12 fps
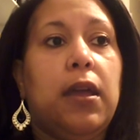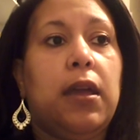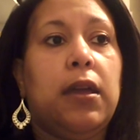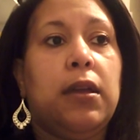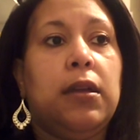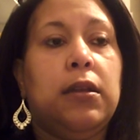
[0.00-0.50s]

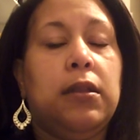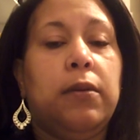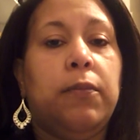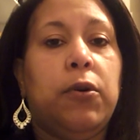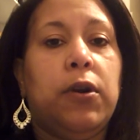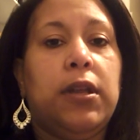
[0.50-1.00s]
and in the
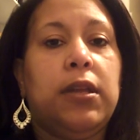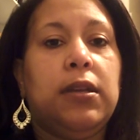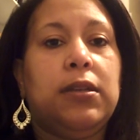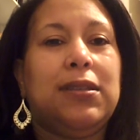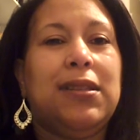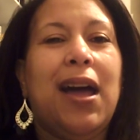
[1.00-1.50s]

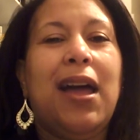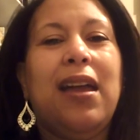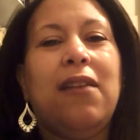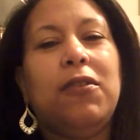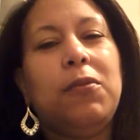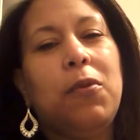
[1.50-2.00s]
mornings, not
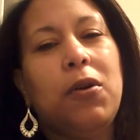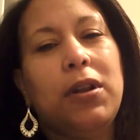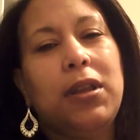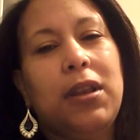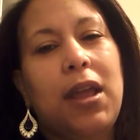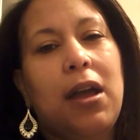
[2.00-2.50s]
every
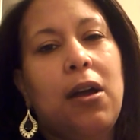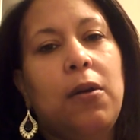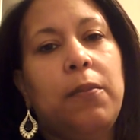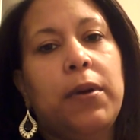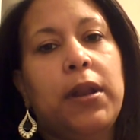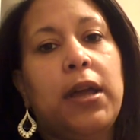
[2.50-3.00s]
morning
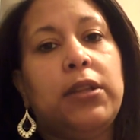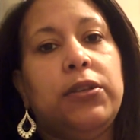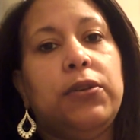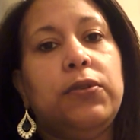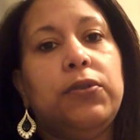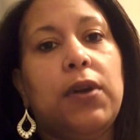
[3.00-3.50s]
now, but I
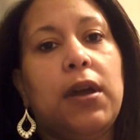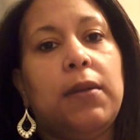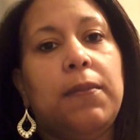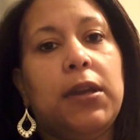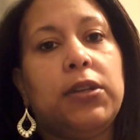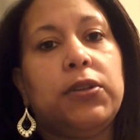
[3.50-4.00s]
do try
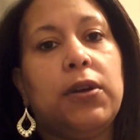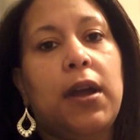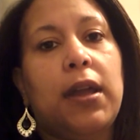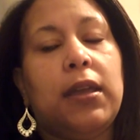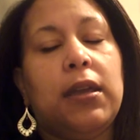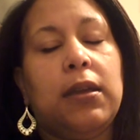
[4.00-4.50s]
to make sure
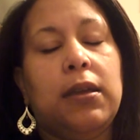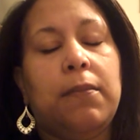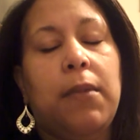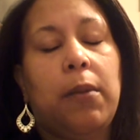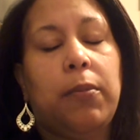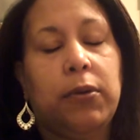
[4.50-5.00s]
I get
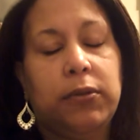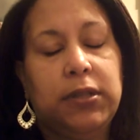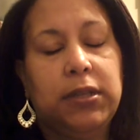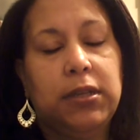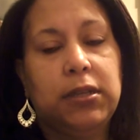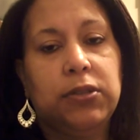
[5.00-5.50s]
in my
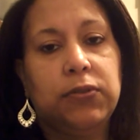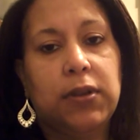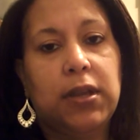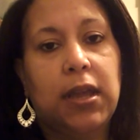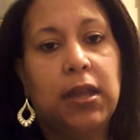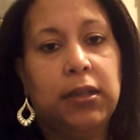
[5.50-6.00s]
protein
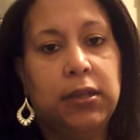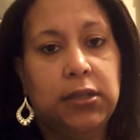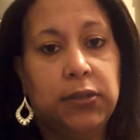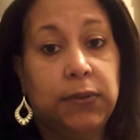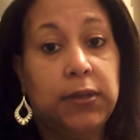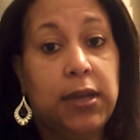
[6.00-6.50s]
drink at
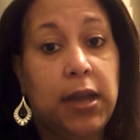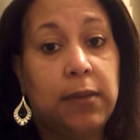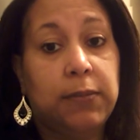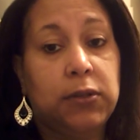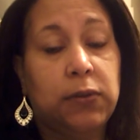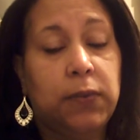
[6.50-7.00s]
least 3
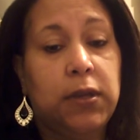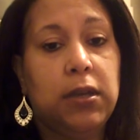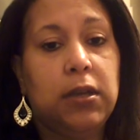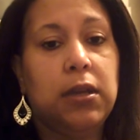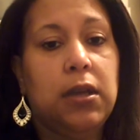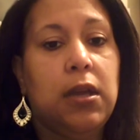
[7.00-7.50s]
times a
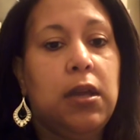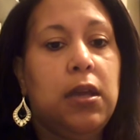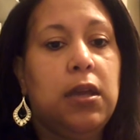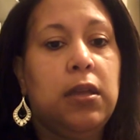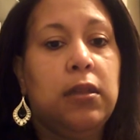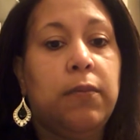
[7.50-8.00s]
week
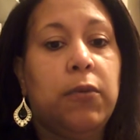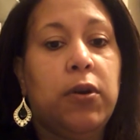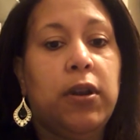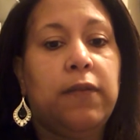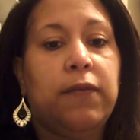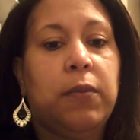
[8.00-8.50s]
in the
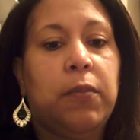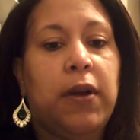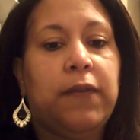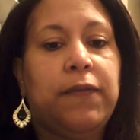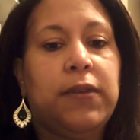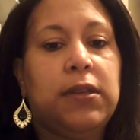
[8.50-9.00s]
morning for
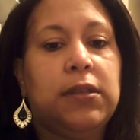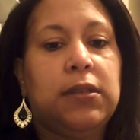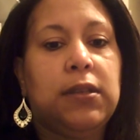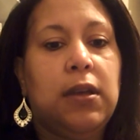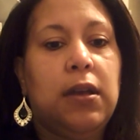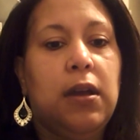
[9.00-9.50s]

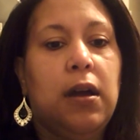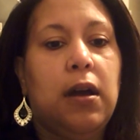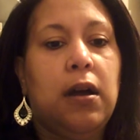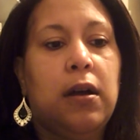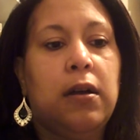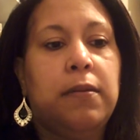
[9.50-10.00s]
breakfast.
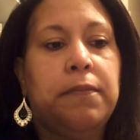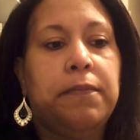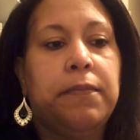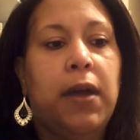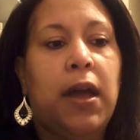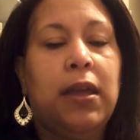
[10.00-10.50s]

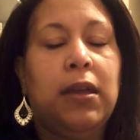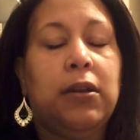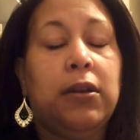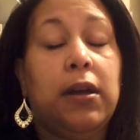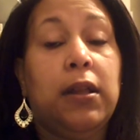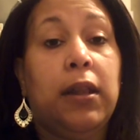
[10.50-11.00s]
I
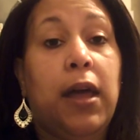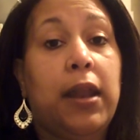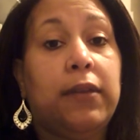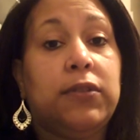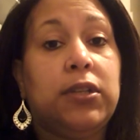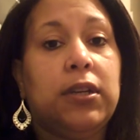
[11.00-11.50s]
eat a
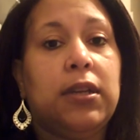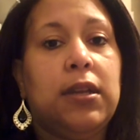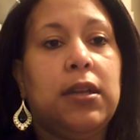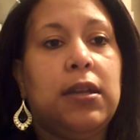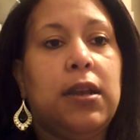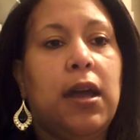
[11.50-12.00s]
lot of
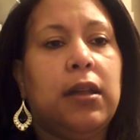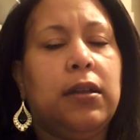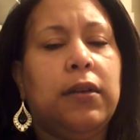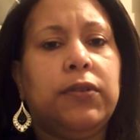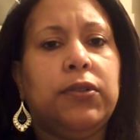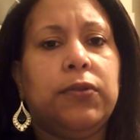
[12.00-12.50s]
chicken. I
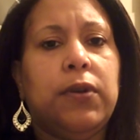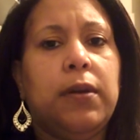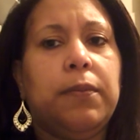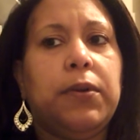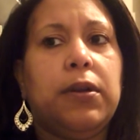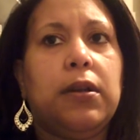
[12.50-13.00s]
love
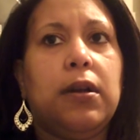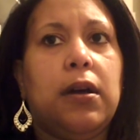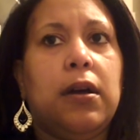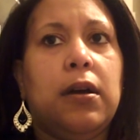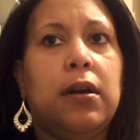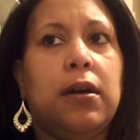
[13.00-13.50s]
shrimp,
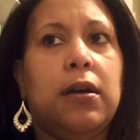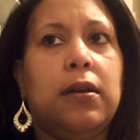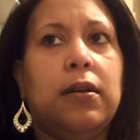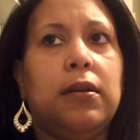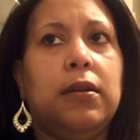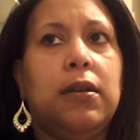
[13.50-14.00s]

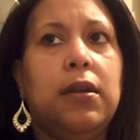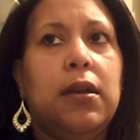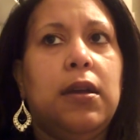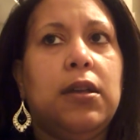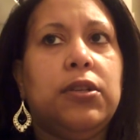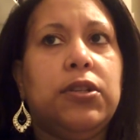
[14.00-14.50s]

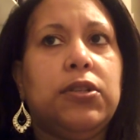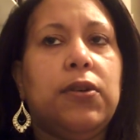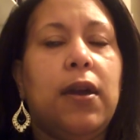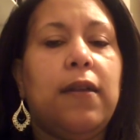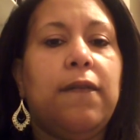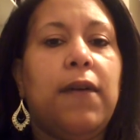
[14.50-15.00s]
and just
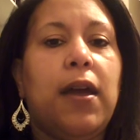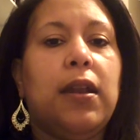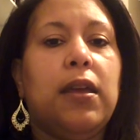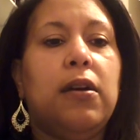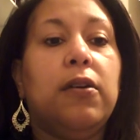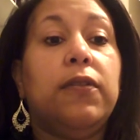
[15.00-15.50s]
trying to find
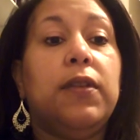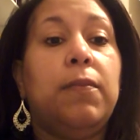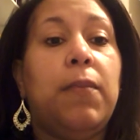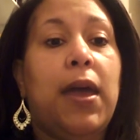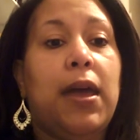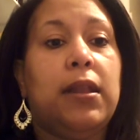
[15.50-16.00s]
a healthy
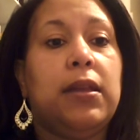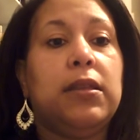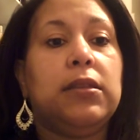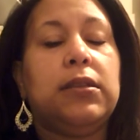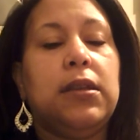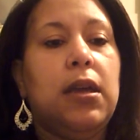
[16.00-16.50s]

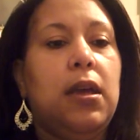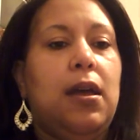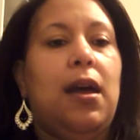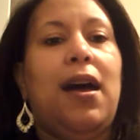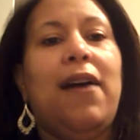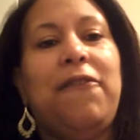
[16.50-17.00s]
balance.
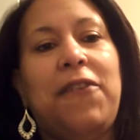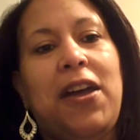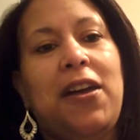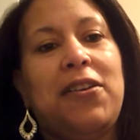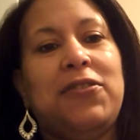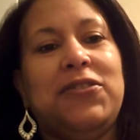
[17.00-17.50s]
I
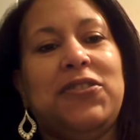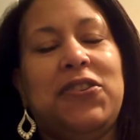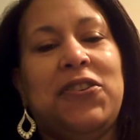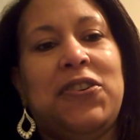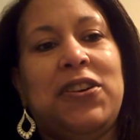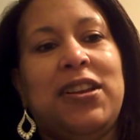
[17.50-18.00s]
found
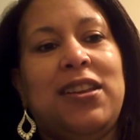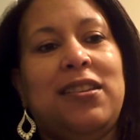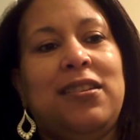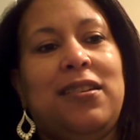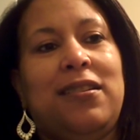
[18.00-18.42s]
on